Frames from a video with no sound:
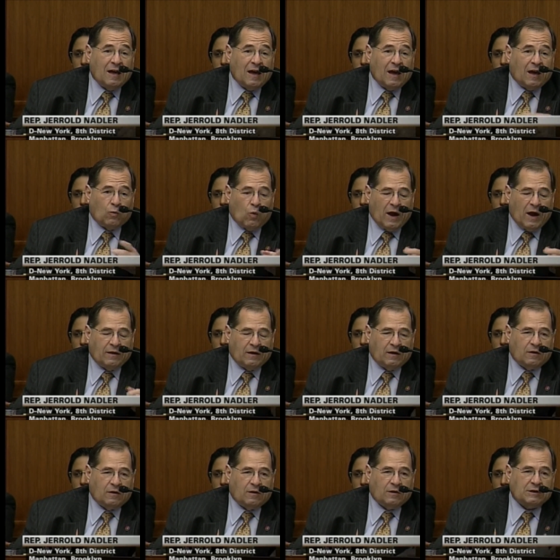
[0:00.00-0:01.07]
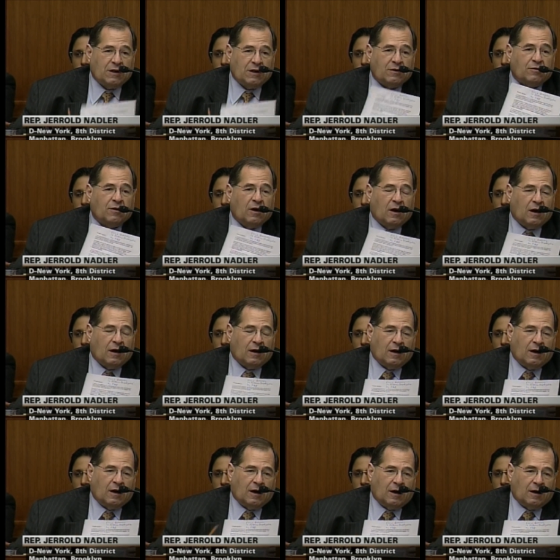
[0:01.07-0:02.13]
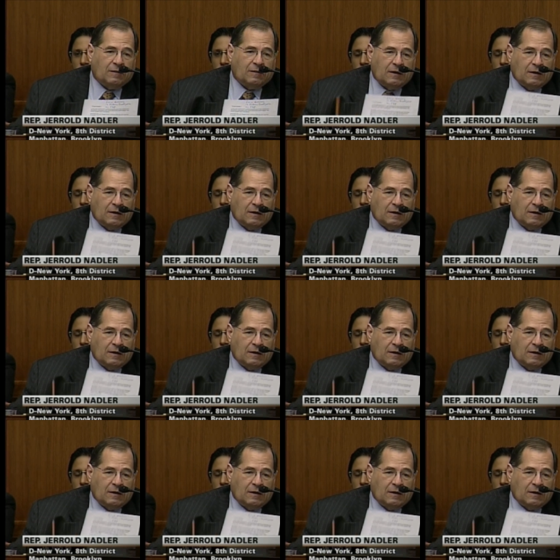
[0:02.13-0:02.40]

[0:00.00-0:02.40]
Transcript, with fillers: and why the, these other uh, uh,